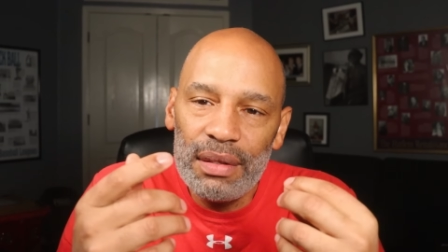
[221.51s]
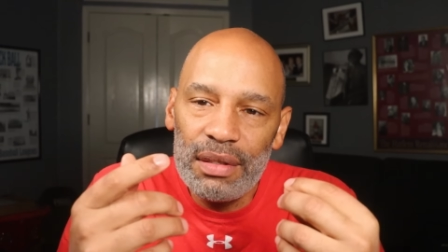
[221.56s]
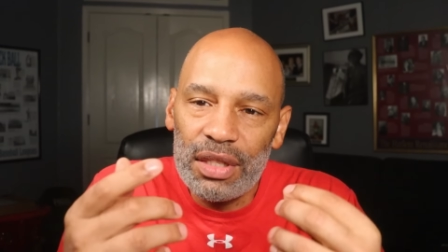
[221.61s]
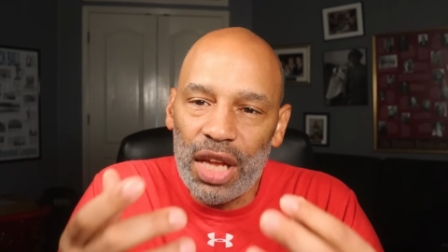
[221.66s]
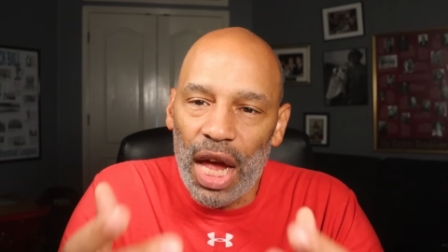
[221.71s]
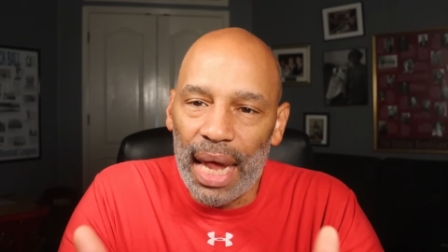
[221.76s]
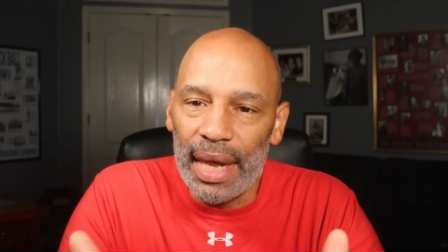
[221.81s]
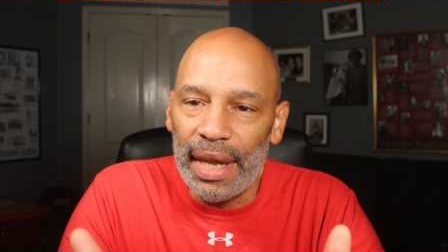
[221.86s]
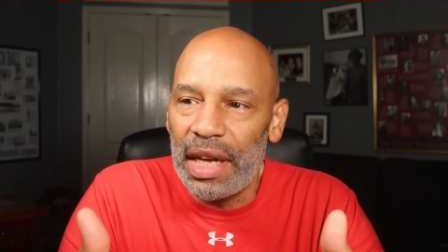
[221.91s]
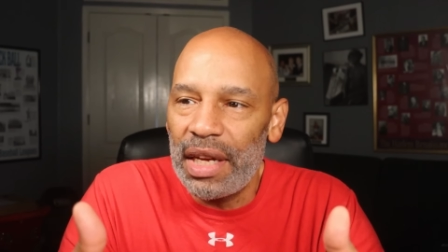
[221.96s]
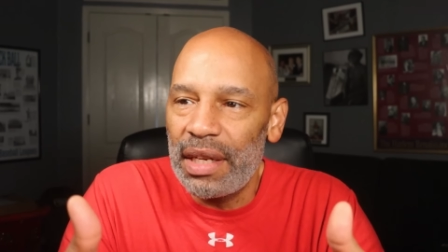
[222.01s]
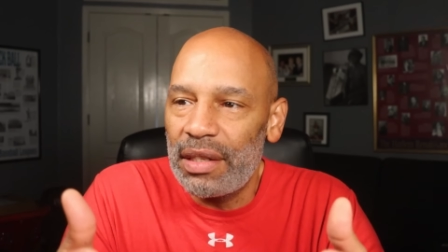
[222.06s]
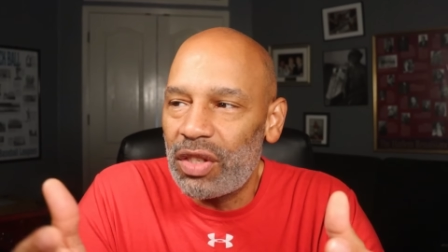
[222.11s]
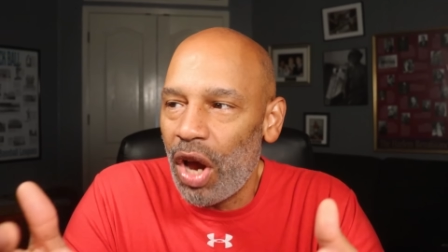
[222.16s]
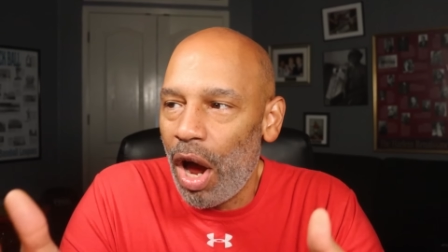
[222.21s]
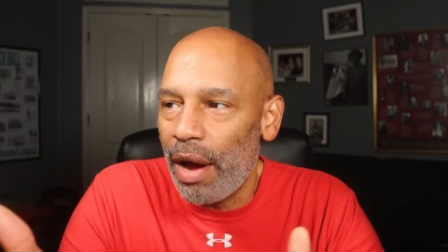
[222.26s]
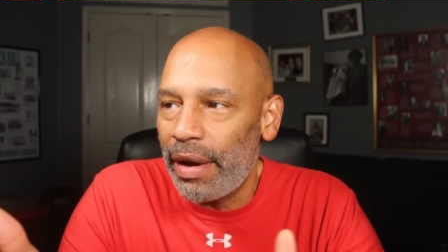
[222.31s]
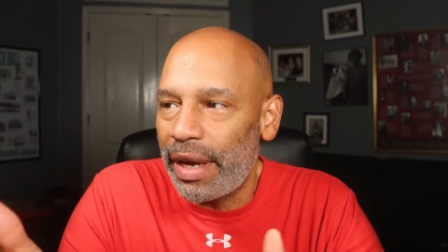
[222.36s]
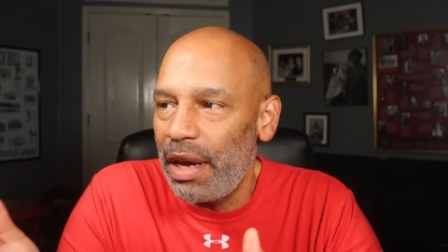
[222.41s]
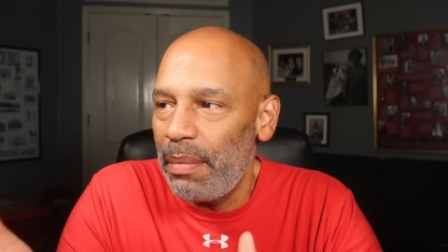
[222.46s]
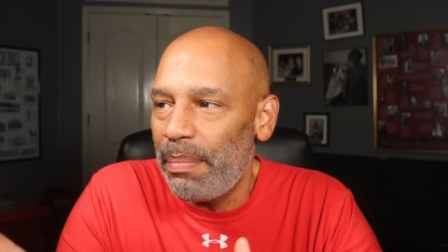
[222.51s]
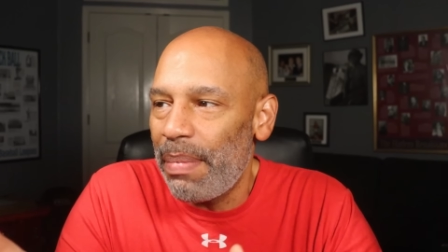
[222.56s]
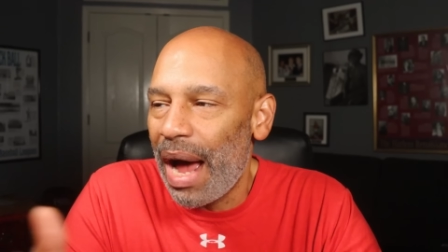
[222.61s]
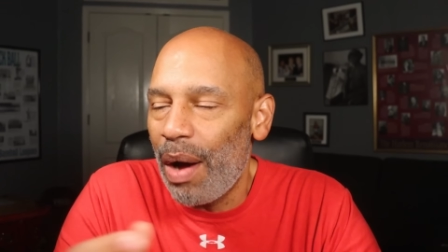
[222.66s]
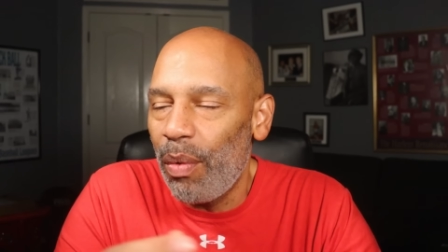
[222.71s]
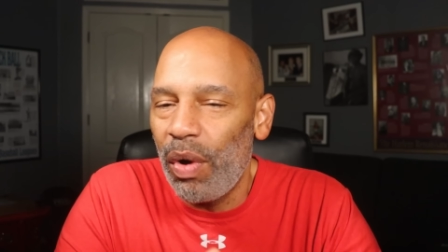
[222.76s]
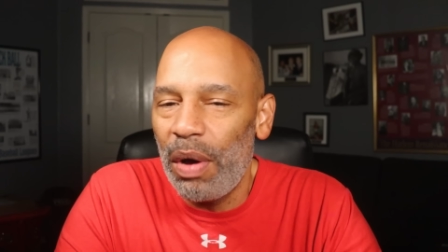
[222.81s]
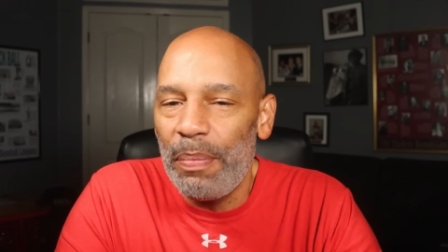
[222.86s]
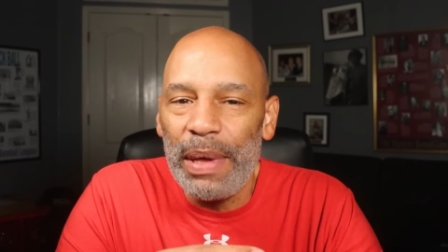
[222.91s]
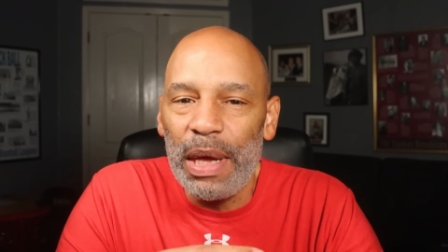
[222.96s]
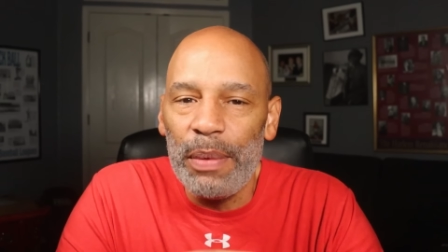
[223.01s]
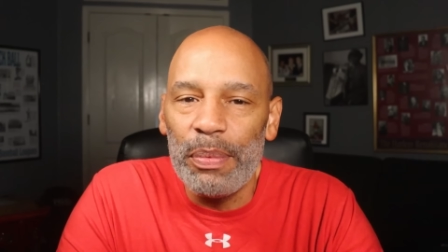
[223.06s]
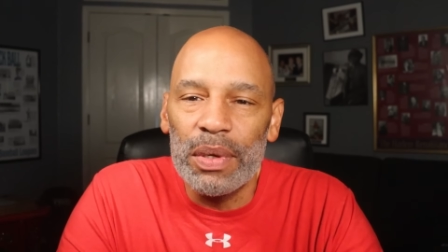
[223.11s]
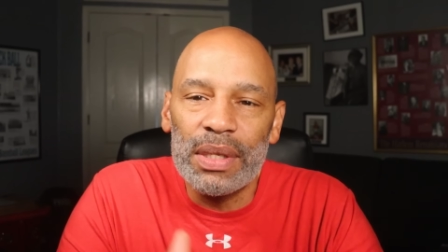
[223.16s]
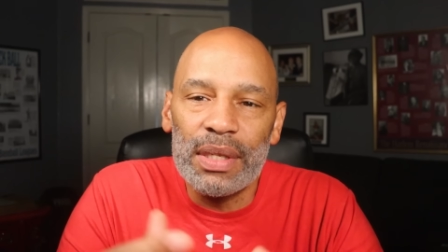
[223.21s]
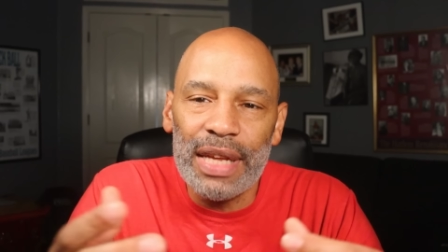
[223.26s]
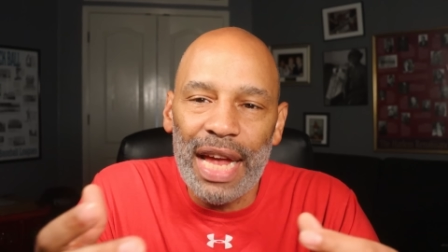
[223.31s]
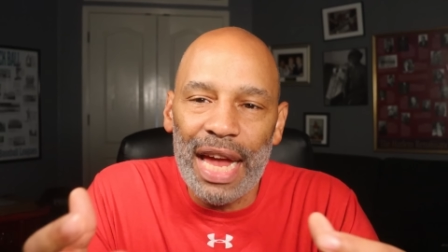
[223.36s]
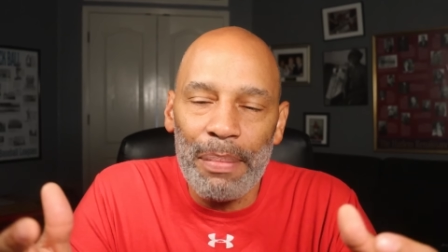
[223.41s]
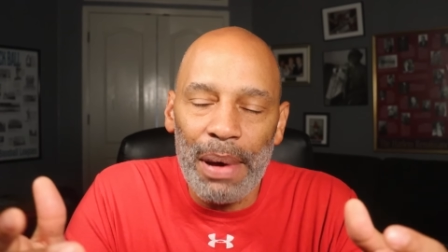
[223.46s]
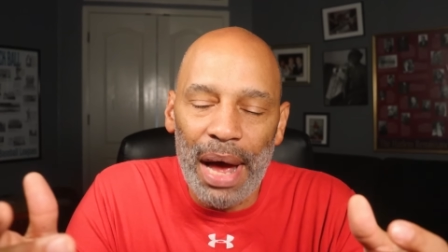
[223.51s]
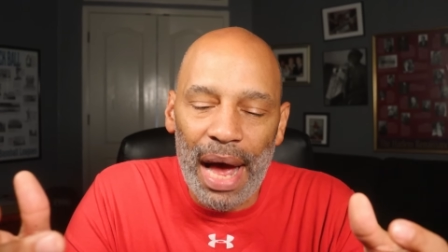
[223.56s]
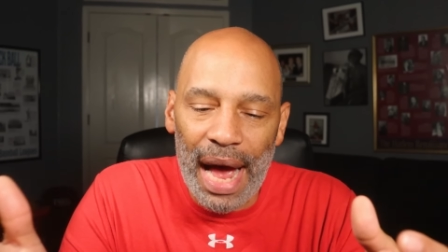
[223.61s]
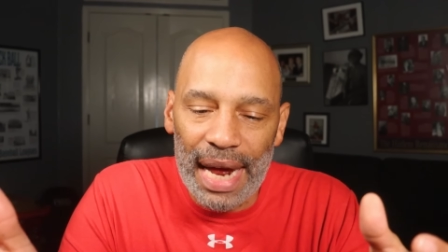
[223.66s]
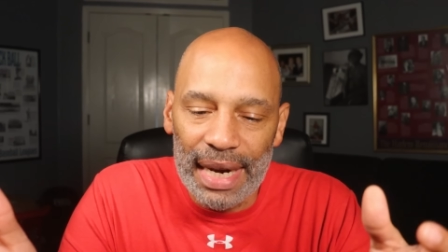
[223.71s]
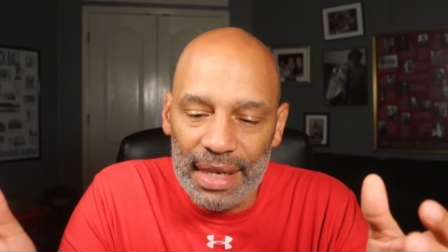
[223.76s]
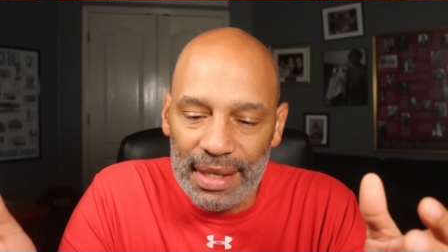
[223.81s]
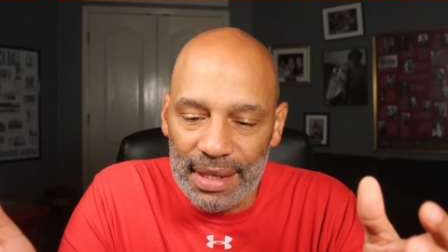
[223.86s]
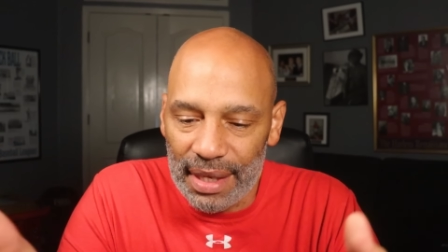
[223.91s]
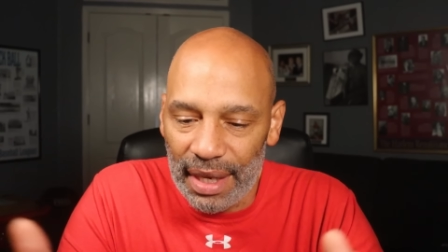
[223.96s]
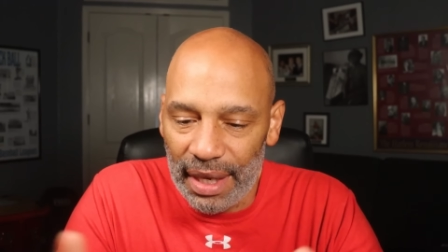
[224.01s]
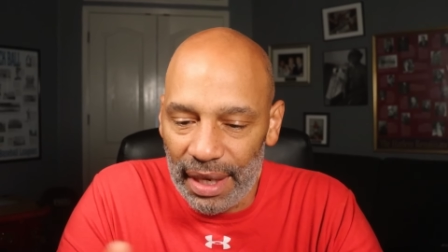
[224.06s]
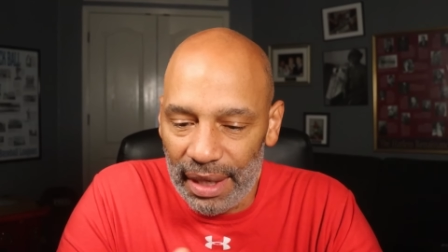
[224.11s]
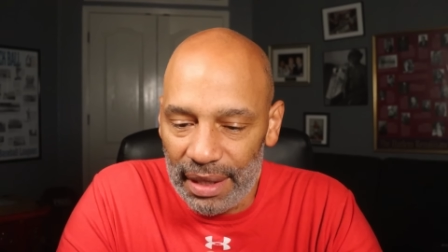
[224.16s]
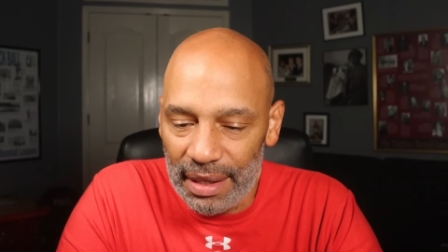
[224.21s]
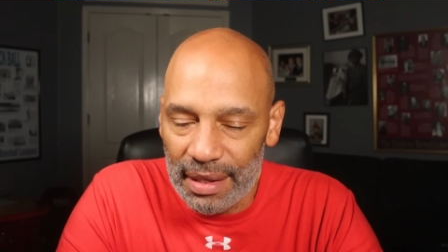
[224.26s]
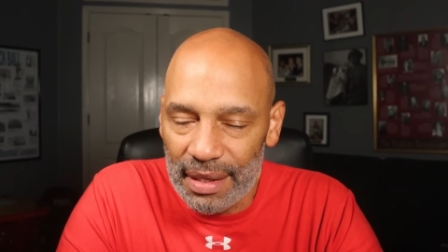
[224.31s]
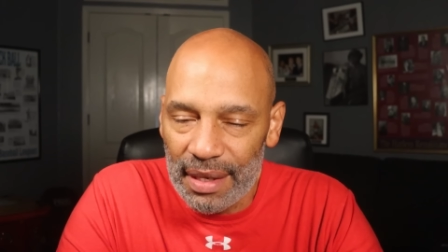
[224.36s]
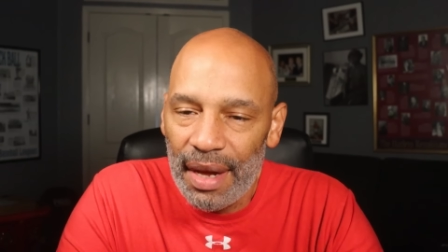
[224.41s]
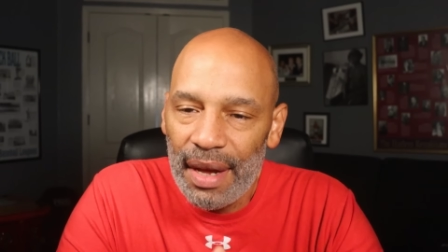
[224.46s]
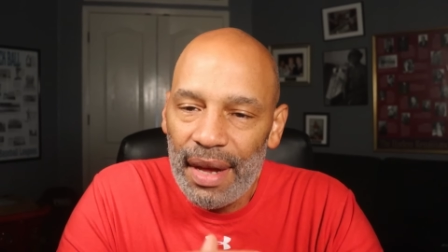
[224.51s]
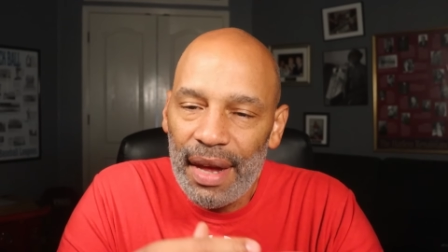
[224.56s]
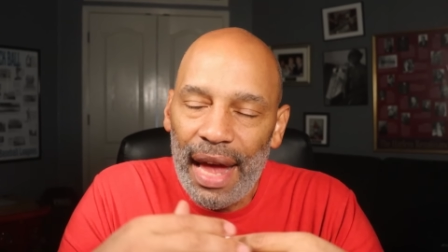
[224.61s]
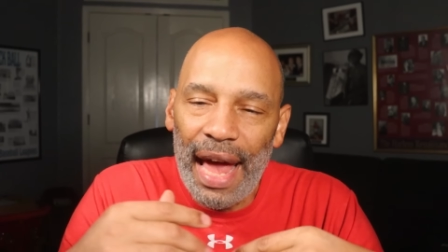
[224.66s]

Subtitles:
talking about what people say behind the scenes,